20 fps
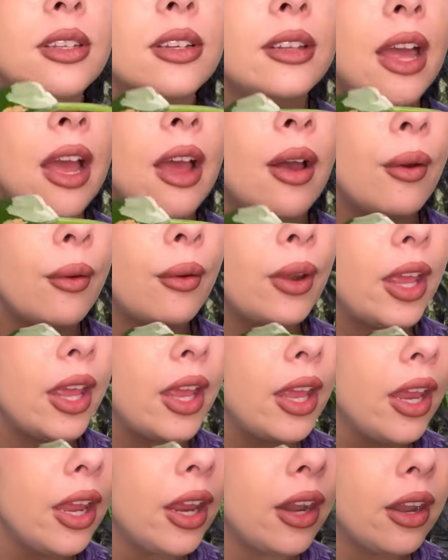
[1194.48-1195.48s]
down
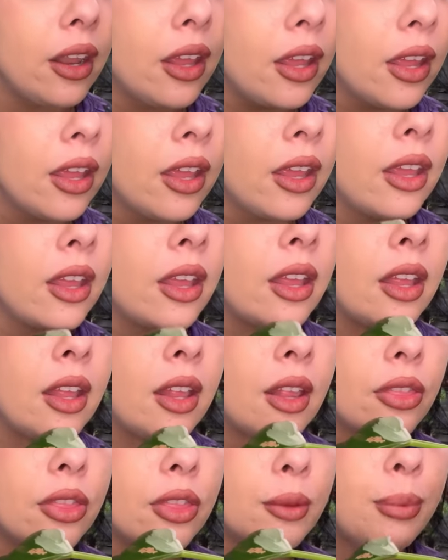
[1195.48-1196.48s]
in
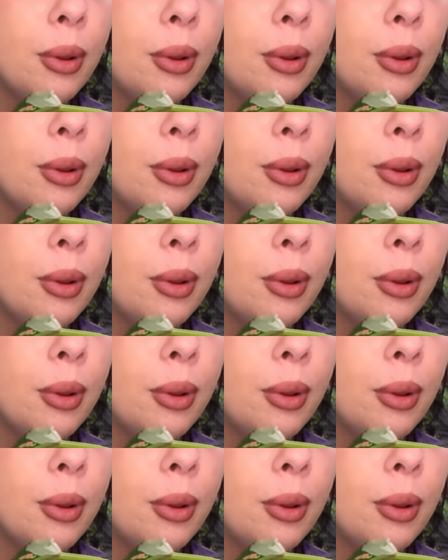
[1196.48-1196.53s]
the